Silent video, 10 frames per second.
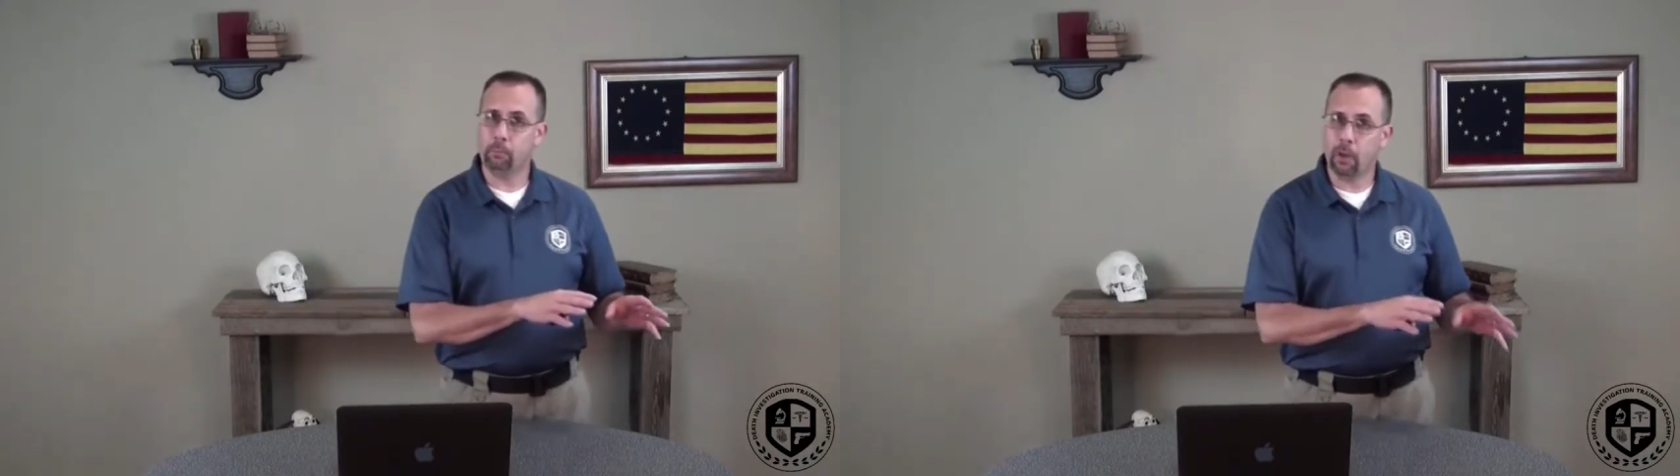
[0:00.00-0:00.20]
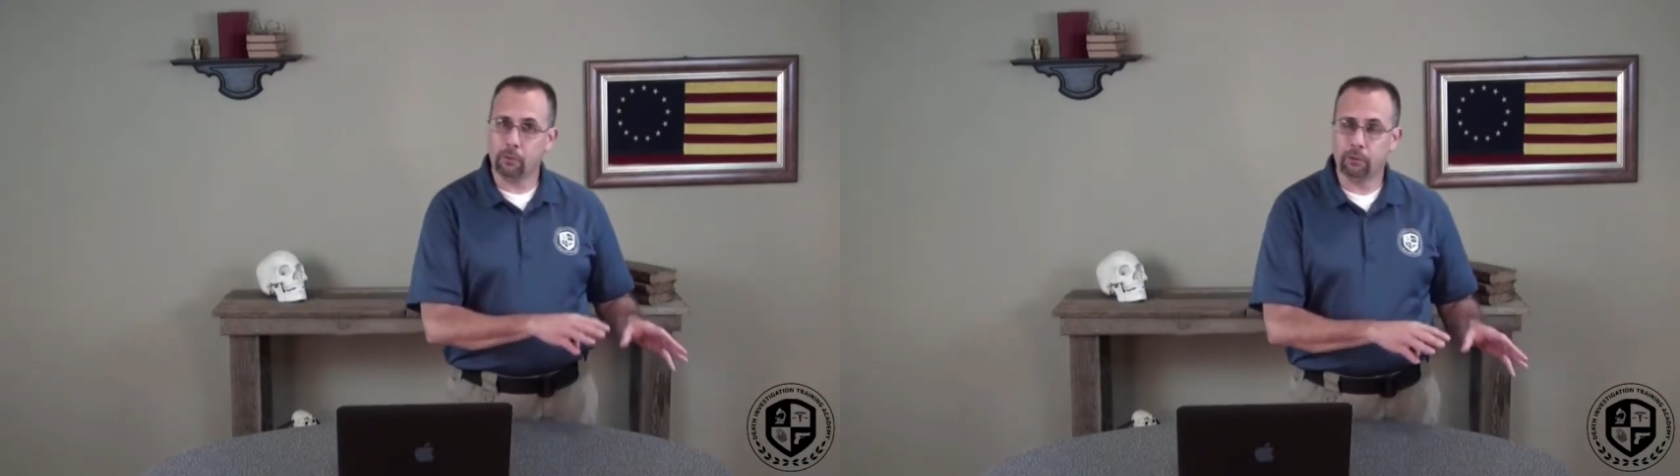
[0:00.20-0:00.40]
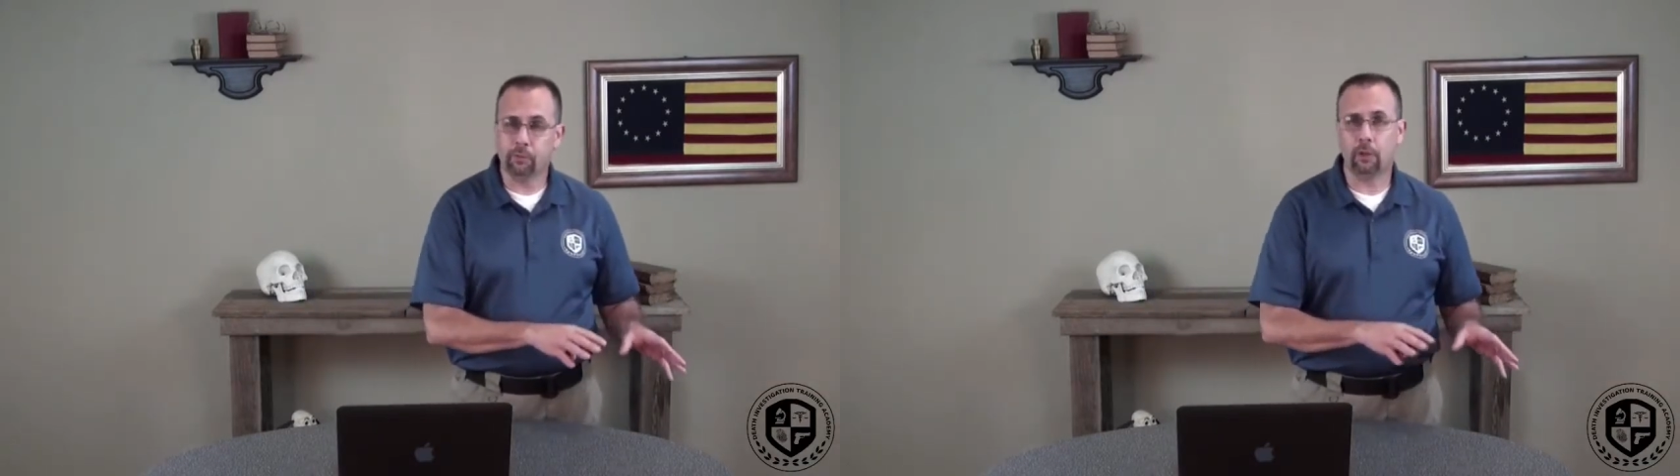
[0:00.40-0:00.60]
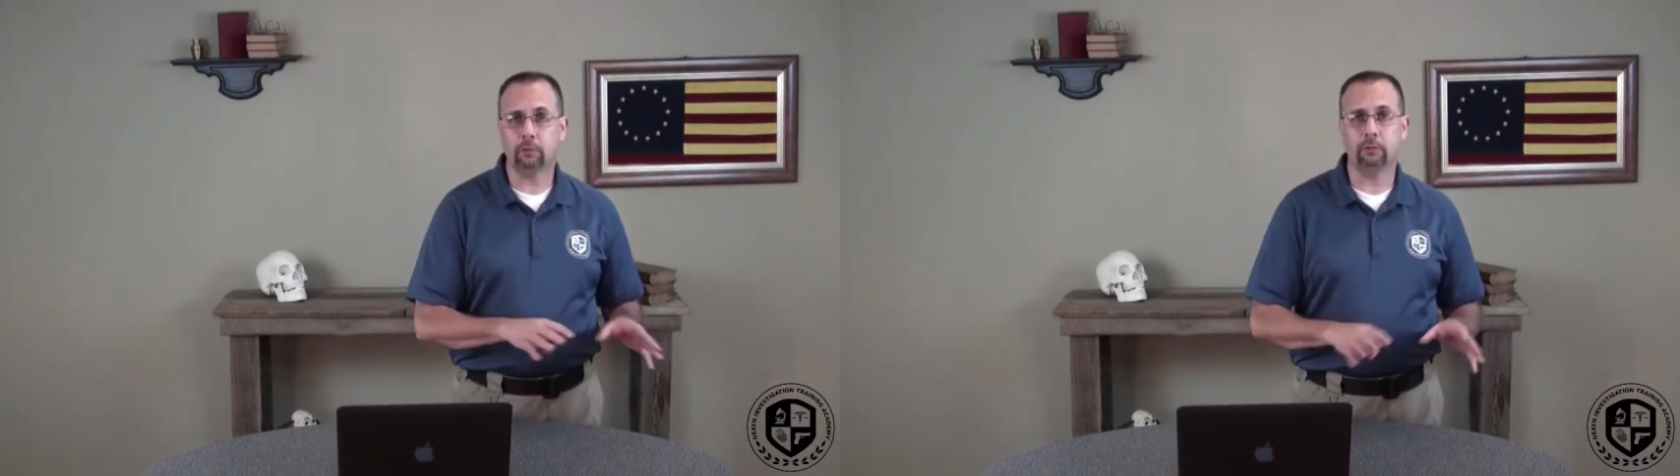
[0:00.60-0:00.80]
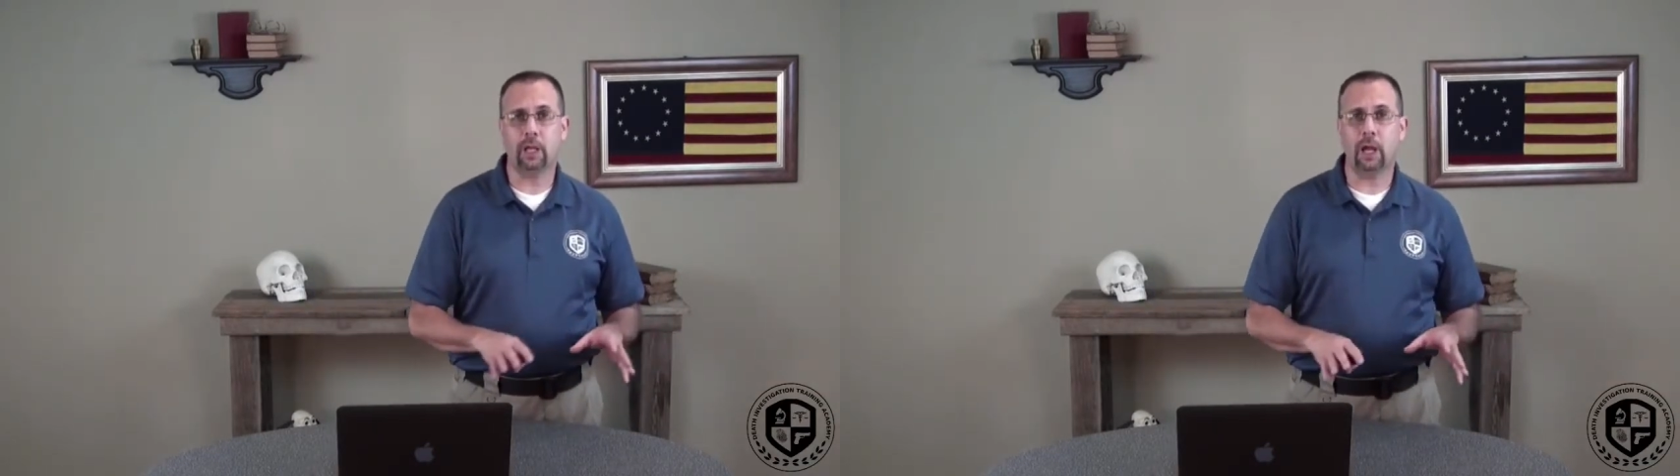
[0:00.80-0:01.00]
mother's
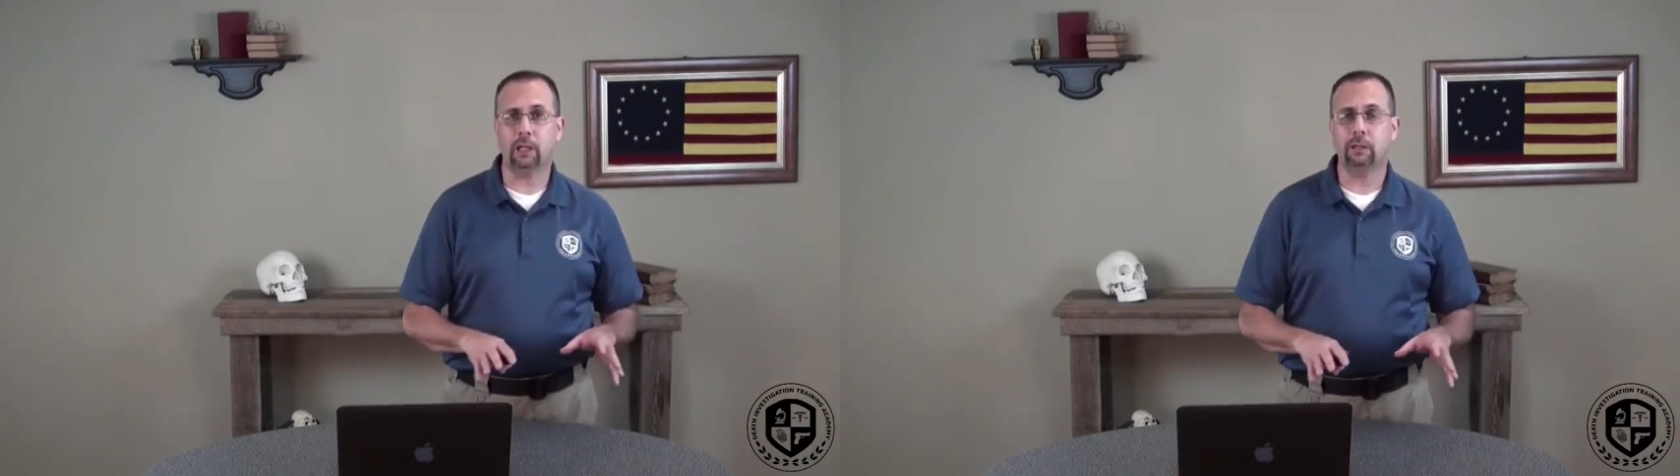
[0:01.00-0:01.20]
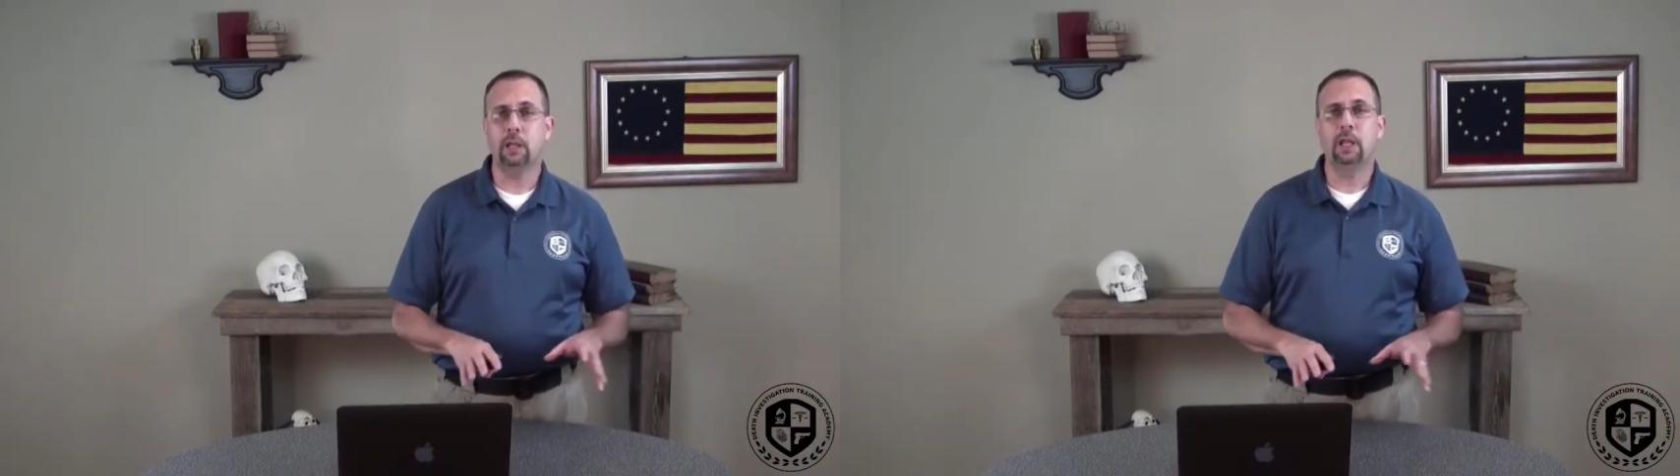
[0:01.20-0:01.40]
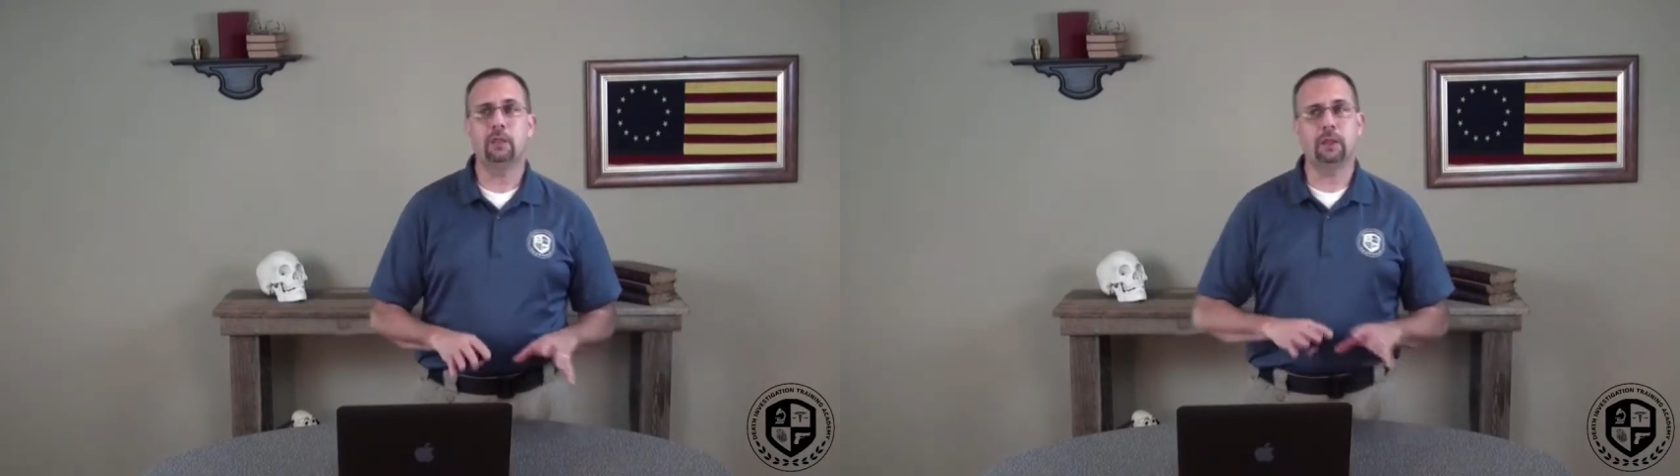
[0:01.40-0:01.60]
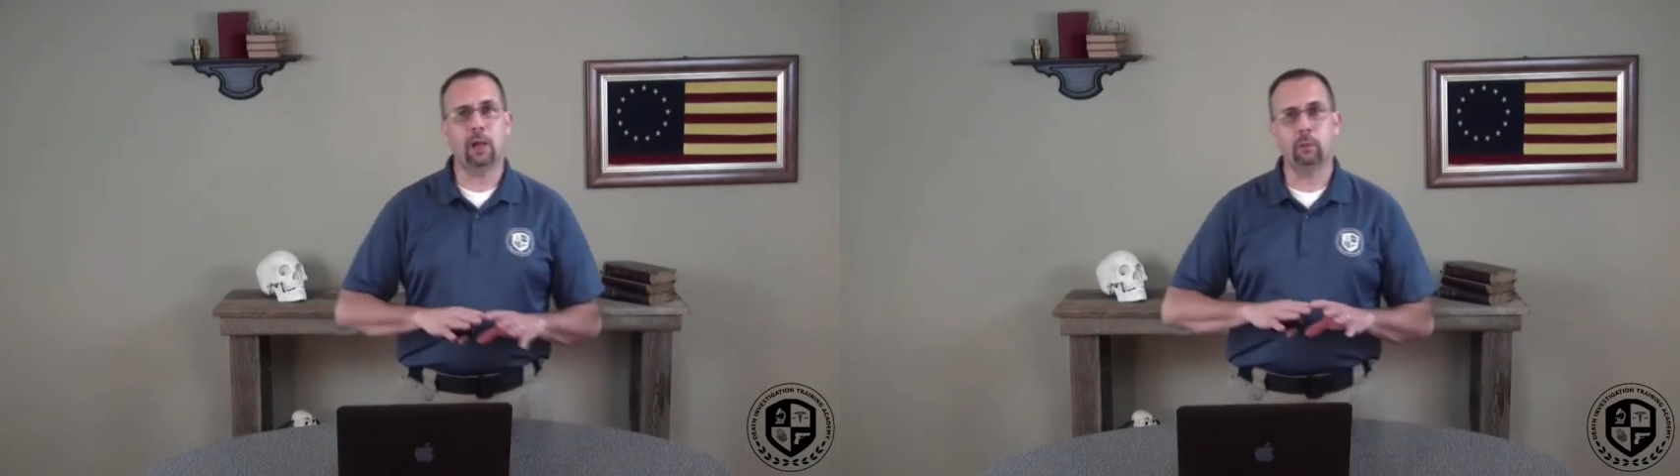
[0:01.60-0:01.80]
fault or not, then